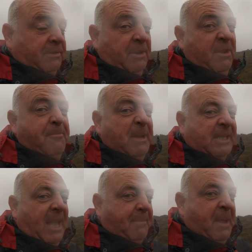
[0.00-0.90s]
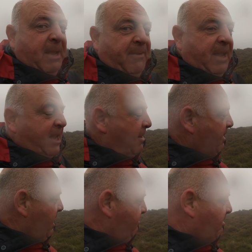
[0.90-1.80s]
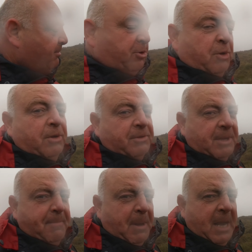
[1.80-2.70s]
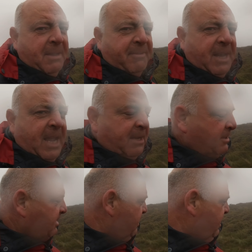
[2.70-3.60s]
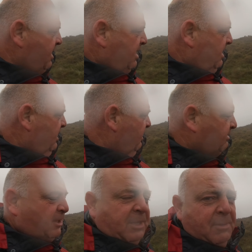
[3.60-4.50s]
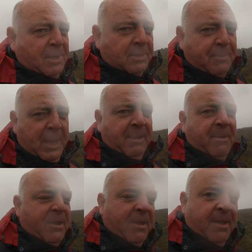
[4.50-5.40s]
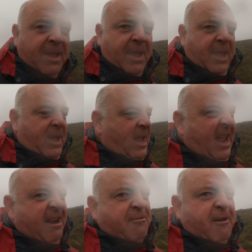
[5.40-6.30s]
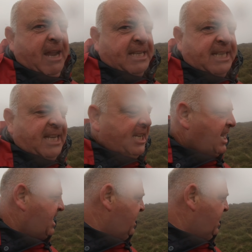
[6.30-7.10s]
Sorry, you missed that bit of it going up, but I'm sure you've seen plenty of videos of Sulu's being erected.